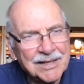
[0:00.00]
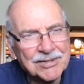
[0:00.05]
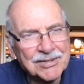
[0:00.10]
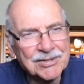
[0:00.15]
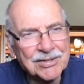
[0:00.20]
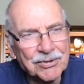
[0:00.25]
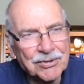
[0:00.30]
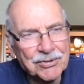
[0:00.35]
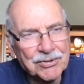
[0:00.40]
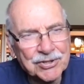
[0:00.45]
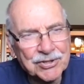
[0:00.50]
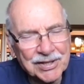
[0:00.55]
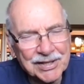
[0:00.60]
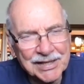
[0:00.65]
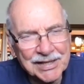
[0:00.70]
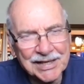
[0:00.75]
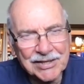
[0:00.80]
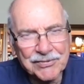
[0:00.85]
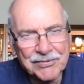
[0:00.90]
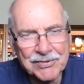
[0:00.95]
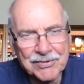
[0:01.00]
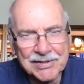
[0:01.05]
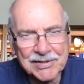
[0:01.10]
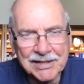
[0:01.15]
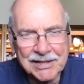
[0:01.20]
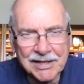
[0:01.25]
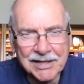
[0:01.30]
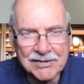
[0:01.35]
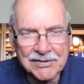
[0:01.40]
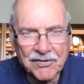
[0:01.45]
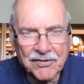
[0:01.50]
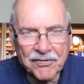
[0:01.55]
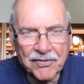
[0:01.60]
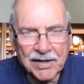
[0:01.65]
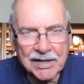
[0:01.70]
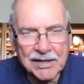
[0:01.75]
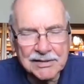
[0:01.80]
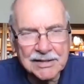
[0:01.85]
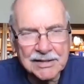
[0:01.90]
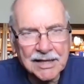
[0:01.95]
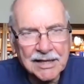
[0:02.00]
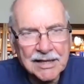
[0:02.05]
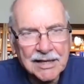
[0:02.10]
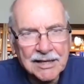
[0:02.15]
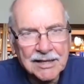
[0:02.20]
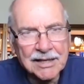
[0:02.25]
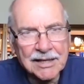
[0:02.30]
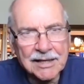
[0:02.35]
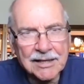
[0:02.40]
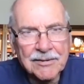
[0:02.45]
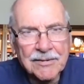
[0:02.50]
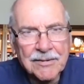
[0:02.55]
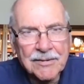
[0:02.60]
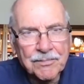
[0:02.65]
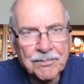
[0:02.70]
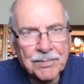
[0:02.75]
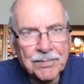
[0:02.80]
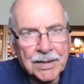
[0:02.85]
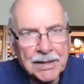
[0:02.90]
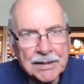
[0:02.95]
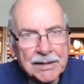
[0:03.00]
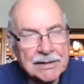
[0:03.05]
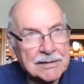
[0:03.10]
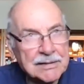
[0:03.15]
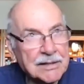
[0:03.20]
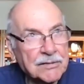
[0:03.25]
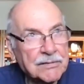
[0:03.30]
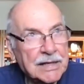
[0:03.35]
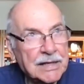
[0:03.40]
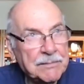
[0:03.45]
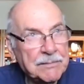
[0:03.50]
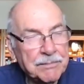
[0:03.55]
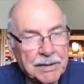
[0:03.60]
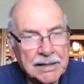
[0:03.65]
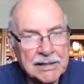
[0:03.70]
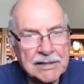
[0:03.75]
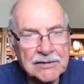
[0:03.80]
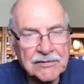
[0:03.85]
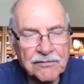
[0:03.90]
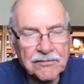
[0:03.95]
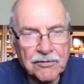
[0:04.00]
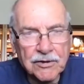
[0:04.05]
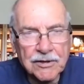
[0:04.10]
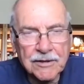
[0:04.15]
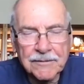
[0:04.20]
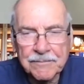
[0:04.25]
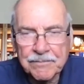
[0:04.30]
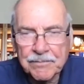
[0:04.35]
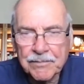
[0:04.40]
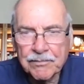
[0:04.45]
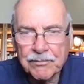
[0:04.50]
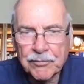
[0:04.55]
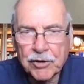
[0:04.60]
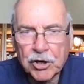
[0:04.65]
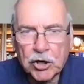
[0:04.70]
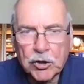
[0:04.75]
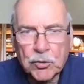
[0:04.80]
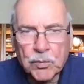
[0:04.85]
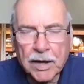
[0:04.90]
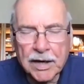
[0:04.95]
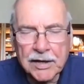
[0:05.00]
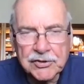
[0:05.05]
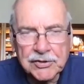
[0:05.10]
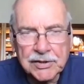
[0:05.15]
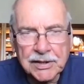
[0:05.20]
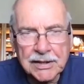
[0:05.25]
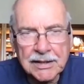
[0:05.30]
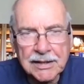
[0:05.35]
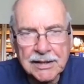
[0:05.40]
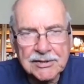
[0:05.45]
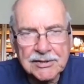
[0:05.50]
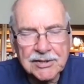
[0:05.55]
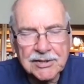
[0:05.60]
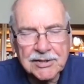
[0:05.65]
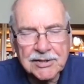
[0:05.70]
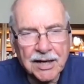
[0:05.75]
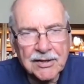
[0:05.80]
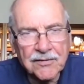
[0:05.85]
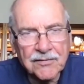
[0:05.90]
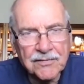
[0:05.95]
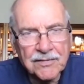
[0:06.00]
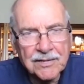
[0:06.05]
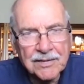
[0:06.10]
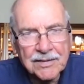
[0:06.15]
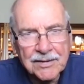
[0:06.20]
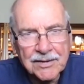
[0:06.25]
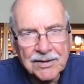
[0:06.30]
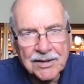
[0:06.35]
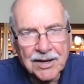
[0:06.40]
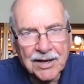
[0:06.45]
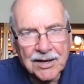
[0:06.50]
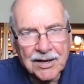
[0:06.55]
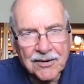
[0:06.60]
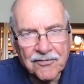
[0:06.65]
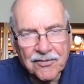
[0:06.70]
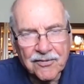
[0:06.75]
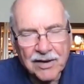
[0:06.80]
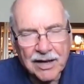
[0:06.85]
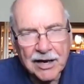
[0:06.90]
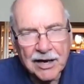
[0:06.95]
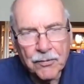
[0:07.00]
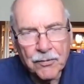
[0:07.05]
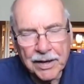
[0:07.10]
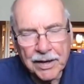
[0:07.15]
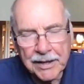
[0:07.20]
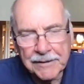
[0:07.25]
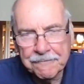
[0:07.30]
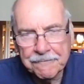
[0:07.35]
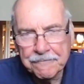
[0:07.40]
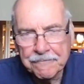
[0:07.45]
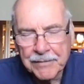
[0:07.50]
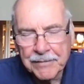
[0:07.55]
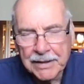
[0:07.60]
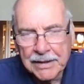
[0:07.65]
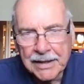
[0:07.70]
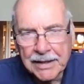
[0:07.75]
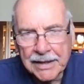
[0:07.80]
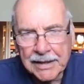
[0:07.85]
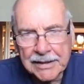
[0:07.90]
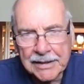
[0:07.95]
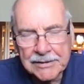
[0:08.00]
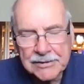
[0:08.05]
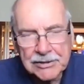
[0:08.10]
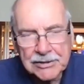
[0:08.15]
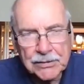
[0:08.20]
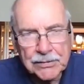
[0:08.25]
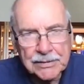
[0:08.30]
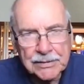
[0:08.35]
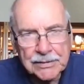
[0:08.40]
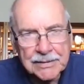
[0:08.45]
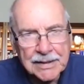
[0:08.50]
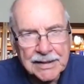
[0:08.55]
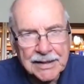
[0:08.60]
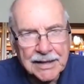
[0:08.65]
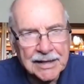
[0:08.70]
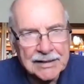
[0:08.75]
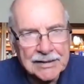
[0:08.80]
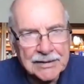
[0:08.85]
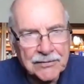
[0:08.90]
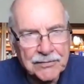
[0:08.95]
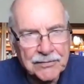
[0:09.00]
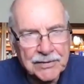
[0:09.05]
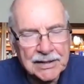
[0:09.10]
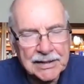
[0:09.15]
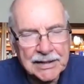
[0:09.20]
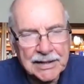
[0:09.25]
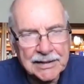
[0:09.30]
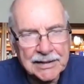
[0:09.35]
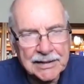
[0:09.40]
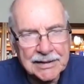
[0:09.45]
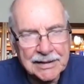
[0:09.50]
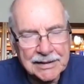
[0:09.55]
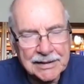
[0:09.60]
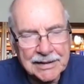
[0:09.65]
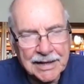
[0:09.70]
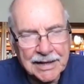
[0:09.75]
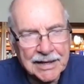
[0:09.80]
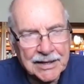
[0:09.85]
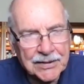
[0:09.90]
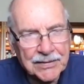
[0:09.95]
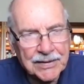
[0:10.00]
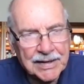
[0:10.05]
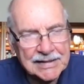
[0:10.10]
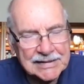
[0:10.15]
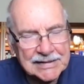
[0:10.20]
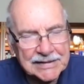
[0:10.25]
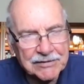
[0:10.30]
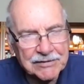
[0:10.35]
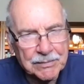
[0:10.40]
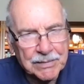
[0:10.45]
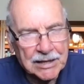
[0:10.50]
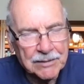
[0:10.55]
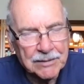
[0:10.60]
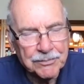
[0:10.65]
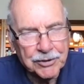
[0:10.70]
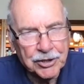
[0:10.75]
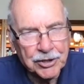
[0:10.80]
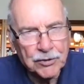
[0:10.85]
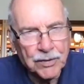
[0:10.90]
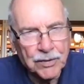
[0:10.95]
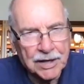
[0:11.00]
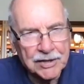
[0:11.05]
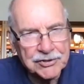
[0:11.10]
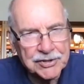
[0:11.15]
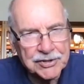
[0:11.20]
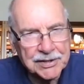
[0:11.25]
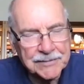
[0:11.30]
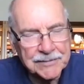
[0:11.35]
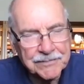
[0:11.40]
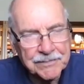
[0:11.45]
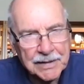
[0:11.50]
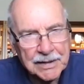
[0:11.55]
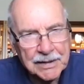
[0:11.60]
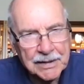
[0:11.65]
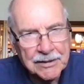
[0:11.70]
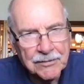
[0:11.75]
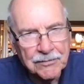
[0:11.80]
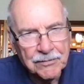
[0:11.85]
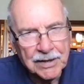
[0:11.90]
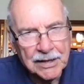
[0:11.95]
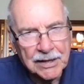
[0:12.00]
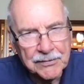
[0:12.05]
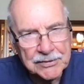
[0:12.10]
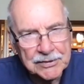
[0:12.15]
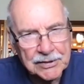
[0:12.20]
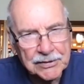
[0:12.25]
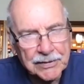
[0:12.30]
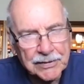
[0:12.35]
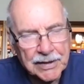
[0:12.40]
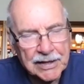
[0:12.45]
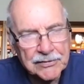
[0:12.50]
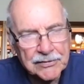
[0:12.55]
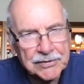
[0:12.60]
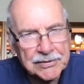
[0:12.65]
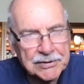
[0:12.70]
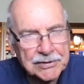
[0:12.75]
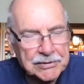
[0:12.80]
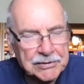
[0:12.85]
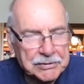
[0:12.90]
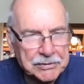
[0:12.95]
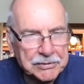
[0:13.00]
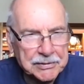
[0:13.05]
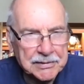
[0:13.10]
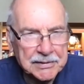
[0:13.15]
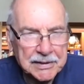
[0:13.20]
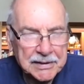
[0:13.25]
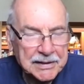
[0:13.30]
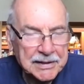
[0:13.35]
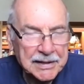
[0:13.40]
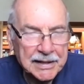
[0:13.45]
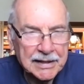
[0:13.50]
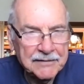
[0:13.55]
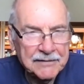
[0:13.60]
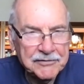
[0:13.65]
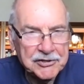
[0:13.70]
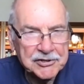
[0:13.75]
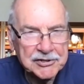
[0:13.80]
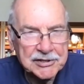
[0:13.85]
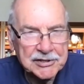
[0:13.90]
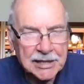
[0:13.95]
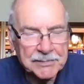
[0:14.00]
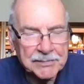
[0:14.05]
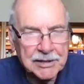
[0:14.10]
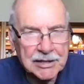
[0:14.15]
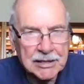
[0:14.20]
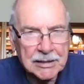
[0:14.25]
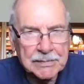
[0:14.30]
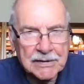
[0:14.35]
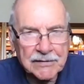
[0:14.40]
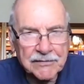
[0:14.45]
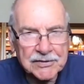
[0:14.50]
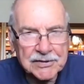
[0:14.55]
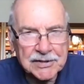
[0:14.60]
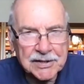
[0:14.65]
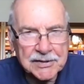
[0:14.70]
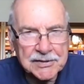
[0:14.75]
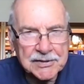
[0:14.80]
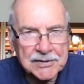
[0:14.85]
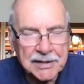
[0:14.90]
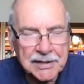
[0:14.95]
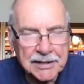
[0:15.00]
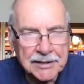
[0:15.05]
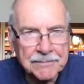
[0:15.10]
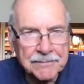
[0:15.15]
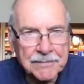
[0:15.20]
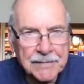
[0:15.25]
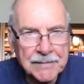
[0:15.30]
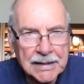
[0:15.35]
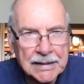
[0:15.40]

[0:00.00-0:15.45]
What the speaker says: socially interesting kinds of things. But it's a great place for bird watching. It's on a flyway. And so I really got aggressive about bird watching when I was in graduate school, and I've just kept it up ever since then.